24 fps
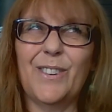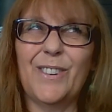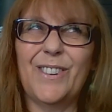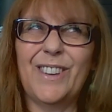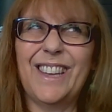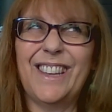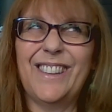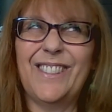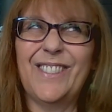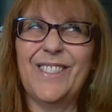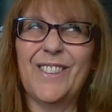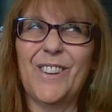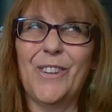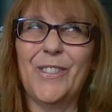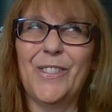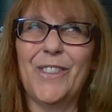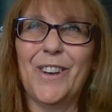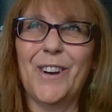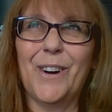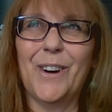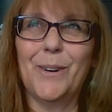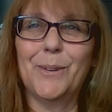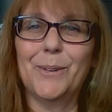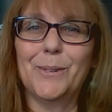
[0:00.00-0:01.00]
And on the
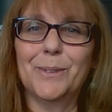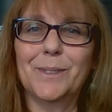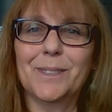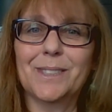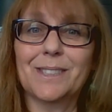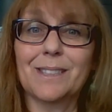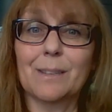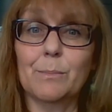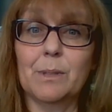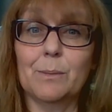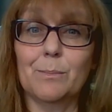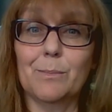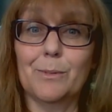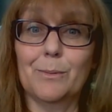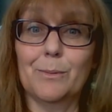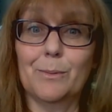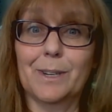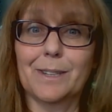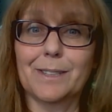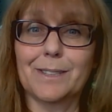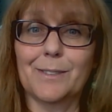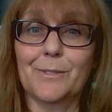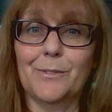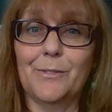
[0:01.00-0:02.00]
whole, some of them are
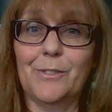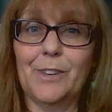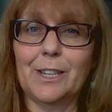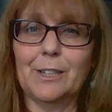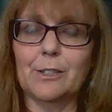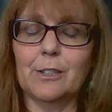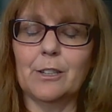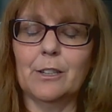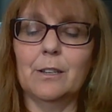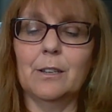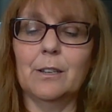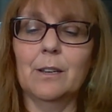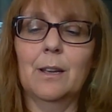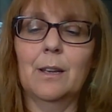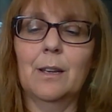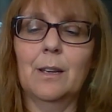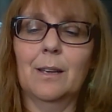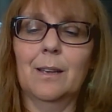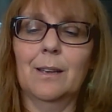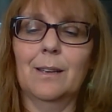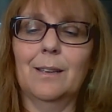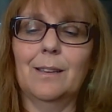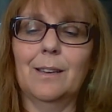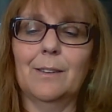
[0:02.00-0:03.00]
works of fiction.
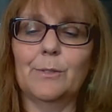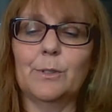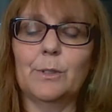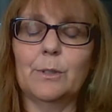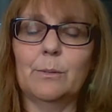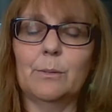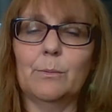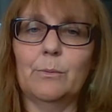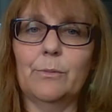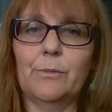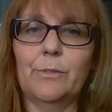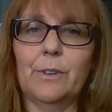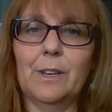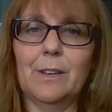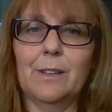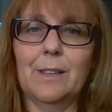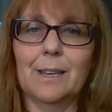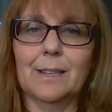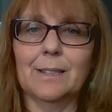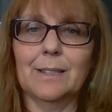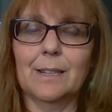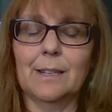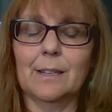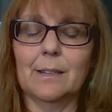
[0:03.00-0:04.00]
You have to figure
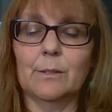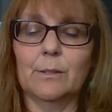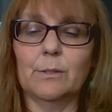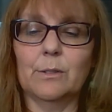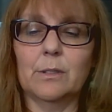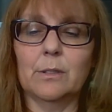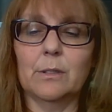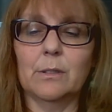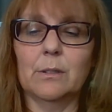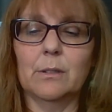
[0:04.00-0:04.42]
that out.